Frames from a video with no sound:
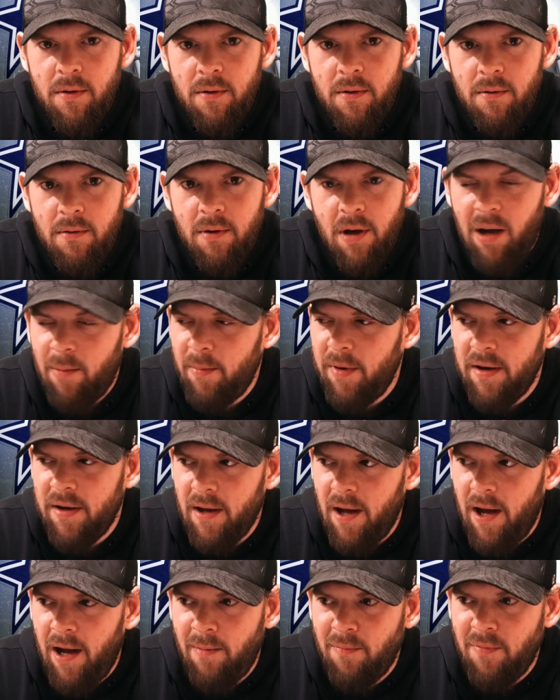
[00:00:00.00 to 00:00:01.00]
I mean,
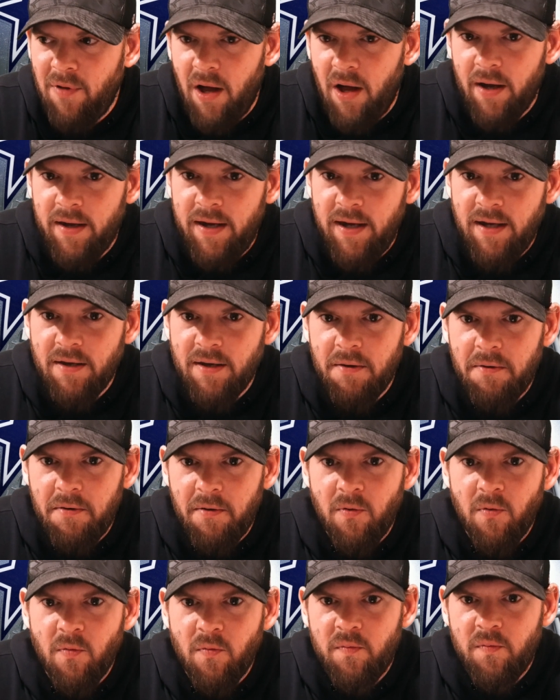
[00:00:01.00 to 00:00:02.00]
I'm lucky to
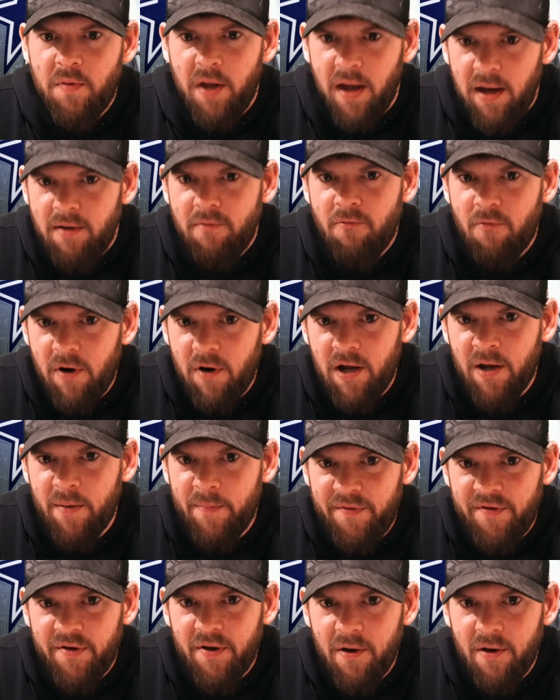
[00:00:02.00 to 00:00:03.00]
do 10
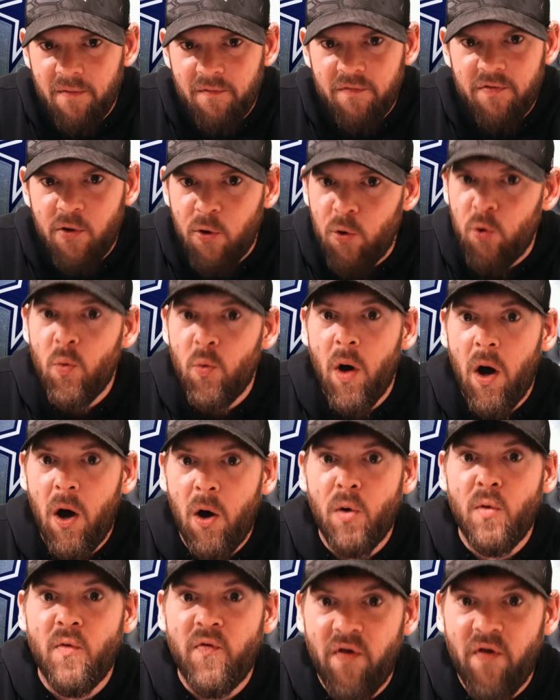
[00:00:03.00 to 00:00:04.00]
reps of
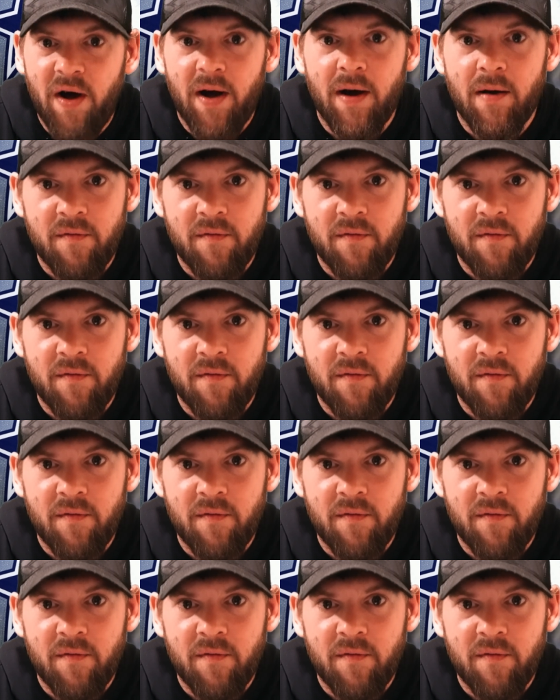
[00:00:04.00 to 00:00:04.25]
205,